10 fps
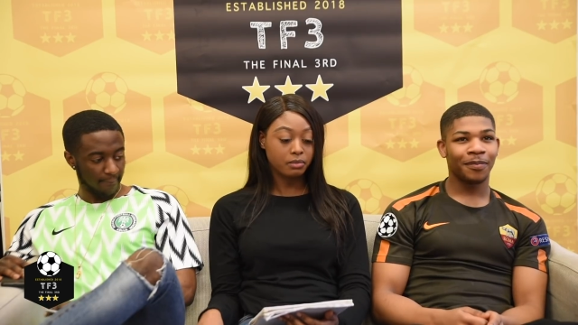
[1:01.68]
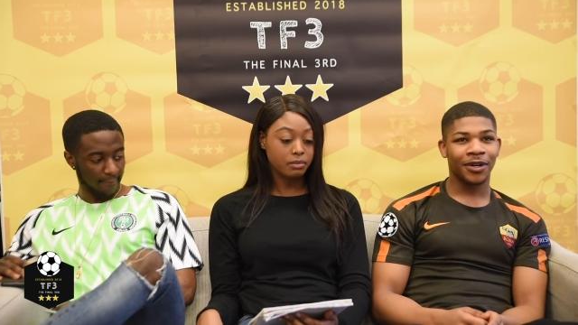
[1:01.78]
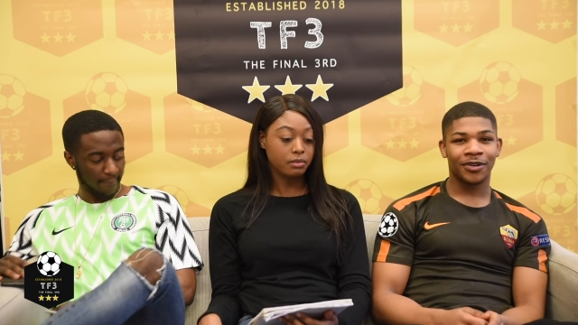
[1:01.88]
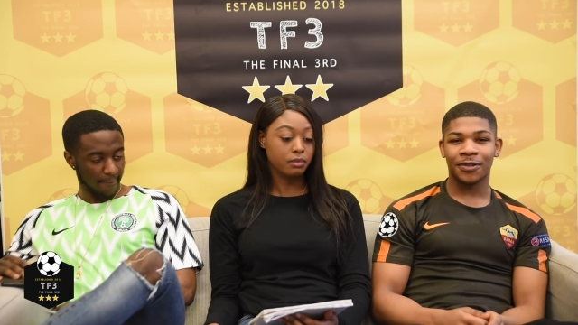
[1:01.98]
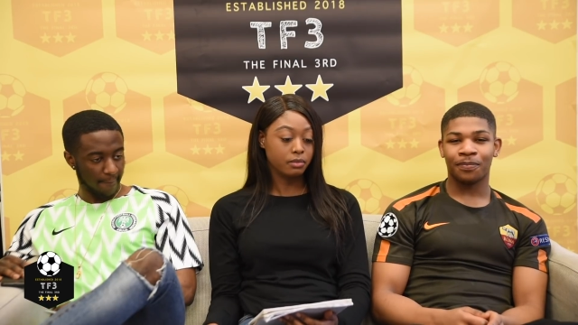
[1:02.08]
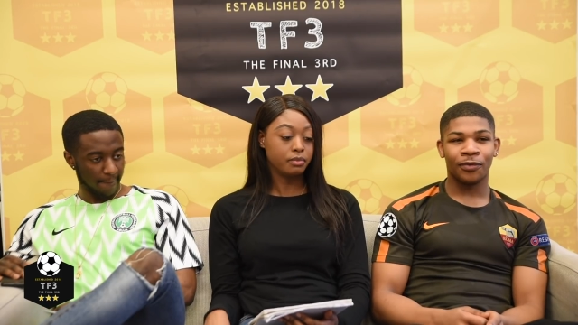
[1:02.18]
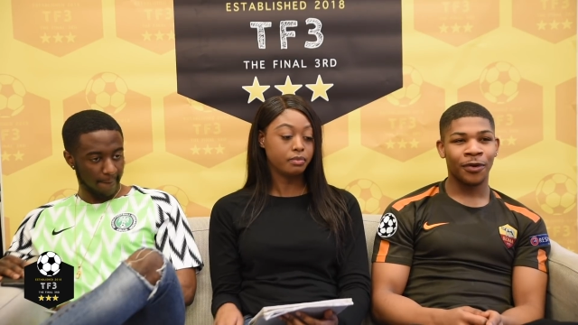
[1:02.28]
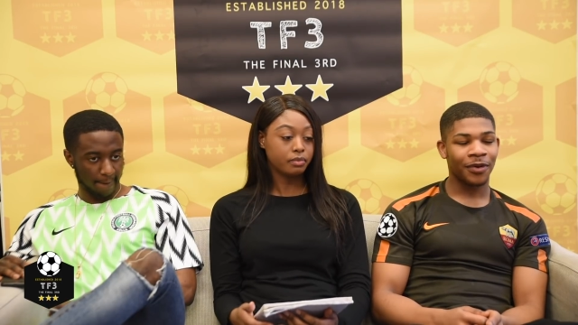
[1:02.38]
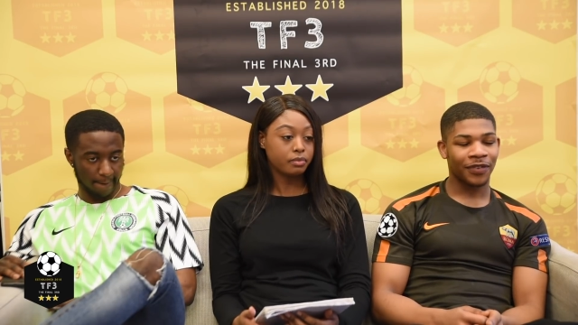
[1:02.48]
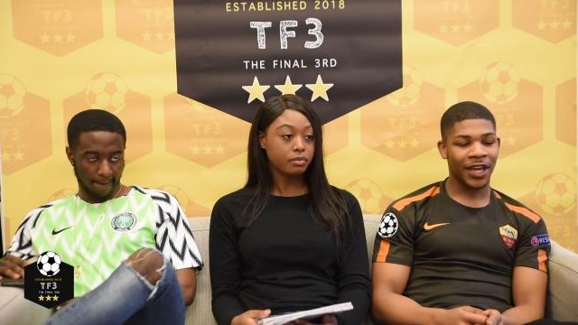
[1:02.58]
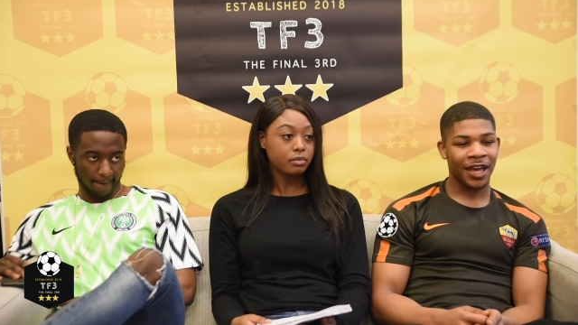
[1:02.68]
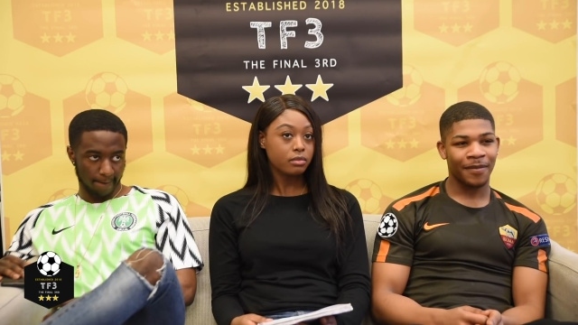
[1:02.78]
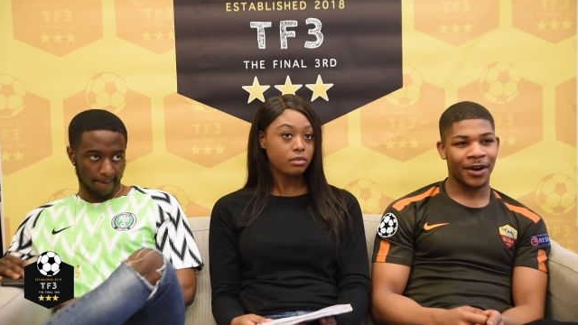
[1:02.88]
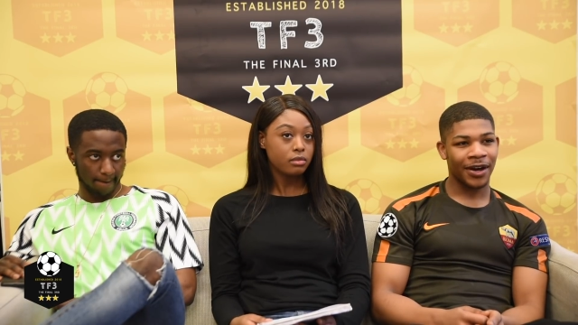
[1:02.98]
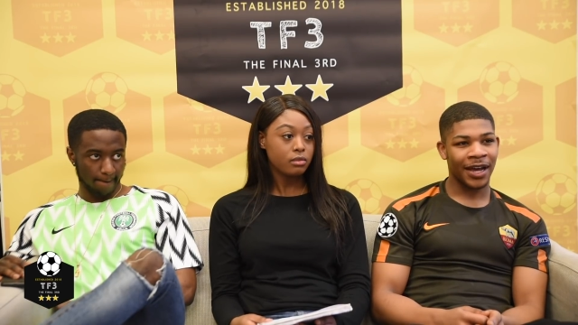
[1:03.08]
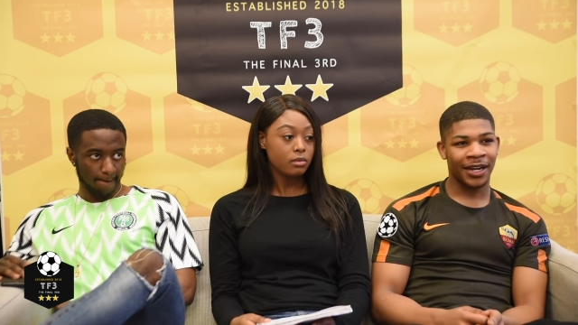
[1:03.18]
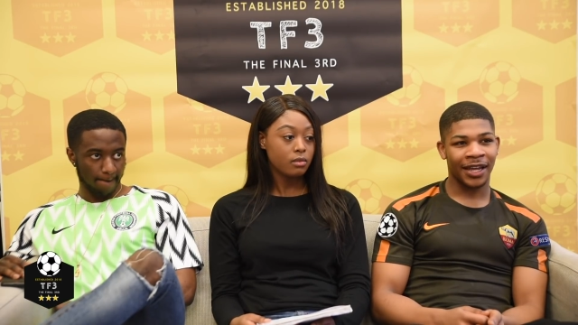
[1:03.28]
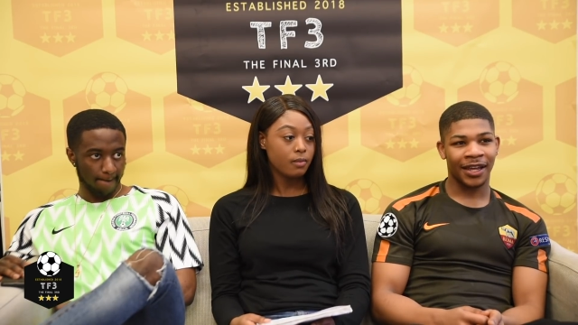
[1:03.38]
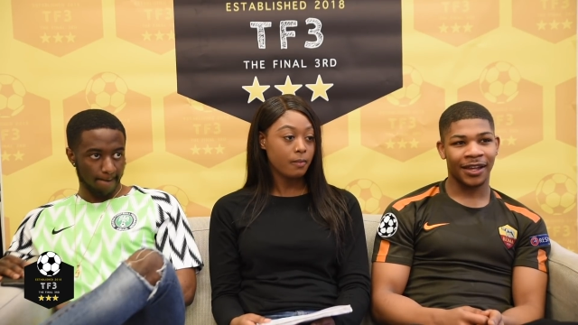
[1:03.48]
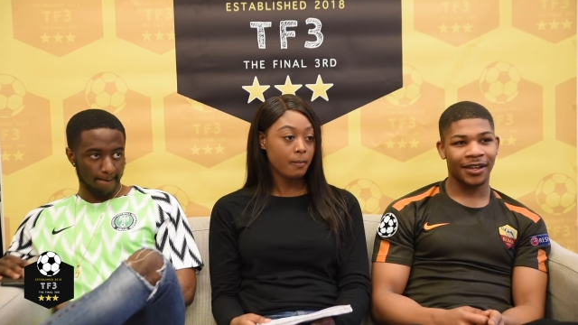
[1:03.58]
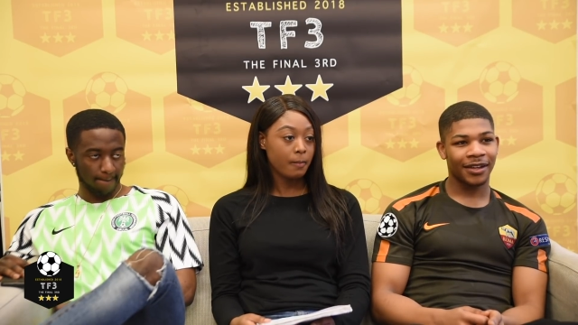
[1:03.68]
Speaker 1: because Bournemouth came out and they